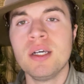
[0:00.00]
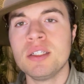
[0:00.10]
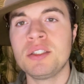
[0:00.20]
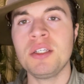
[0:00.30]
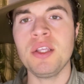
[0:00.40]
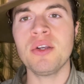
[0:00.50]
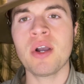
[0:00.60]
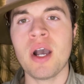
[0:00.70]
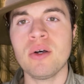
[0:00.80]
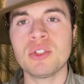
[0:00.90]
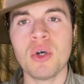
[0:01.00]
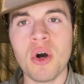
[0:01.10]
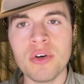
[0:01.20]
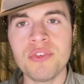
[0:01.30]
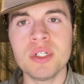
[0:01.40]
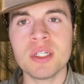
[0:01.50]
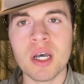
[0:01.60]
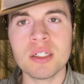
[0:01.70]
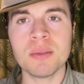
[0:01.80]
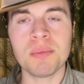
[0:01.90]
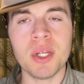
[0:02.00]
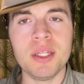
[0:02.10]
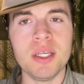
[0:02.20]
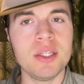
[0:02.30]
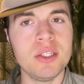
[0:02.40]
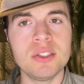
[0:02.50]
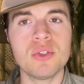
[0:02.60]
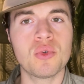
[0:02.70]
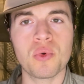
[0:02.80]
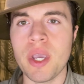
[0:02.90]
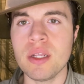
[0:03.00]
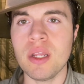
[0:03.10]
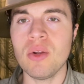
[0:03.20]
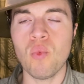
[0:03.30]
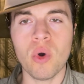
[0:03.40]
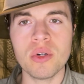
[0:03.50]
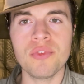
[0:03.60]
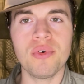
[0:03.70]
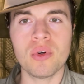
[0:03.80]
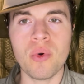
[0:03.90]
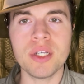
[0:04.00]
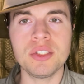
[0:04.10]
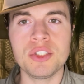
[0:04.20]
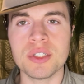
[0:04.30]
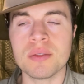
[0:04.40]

sit at your house often contemplating this great and wonderful question.